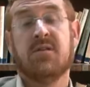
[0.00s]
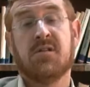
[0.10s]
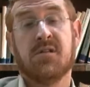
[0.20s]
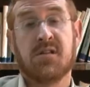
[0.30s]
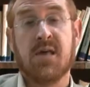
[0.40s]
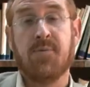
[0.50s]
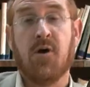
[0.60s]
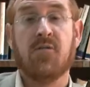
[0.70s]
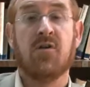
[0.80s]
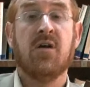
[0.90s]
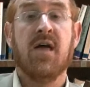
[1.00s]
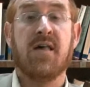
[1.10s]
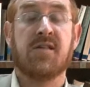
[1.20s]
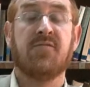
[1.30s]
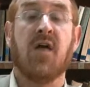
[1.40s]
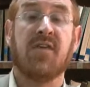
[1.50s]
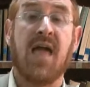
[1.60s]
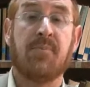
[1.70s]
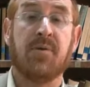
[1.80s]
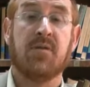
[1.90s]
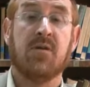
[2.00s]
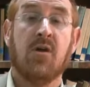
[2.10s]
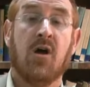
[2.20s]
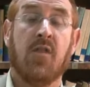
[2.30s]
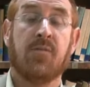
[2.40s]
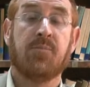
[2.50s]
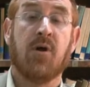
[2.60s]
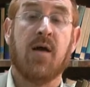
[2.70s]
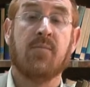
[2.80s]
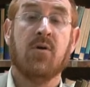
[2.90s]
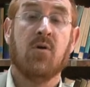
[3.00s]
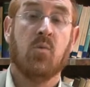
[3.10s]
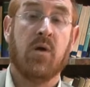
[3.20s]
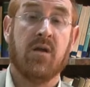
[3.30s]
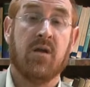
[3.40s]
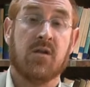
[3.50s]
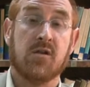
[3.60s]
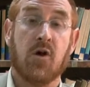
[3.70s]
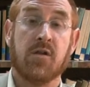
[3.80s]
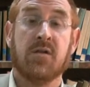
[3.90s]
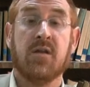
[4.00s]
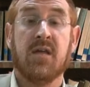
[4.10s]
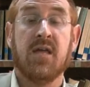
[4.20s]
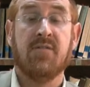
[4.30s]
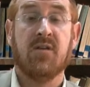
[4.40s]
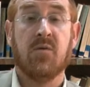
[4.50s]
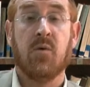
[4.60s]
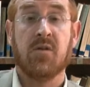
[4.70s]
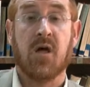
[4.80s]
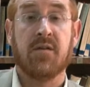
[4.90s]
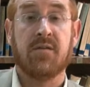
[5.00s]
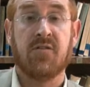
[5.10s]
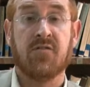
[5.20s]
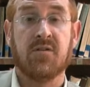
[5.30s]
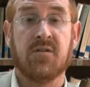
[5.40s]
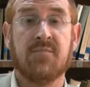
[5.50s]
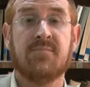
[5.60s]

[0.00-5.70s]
skip over as if nothing happened on the time when it is lost, even when it's unintentionally.